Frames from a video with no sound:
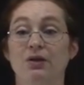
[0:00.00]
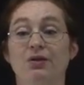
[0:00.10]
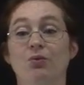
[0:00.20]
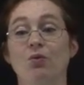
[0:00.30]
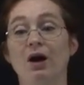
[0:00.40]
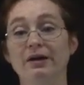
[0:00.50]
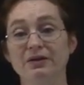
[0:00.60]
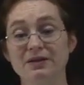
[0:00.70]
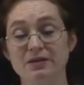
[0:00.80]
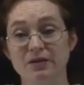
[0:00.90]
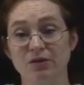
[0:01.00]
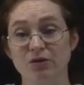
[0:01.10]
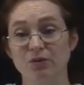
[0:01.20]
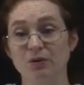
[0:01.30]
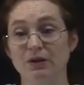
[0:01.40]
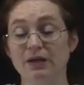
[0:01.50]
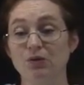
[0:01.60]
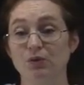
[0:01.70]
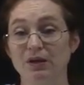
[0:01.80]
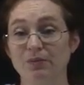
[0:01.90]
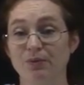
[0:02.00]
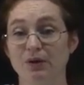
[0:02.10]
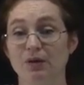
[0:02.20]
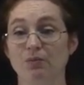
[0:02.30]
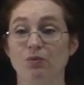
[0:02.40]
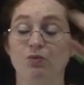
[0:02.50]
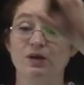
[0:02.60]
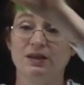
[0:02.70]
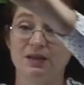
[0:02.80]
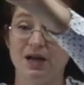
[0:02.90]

The water is in thermal equilibrium with the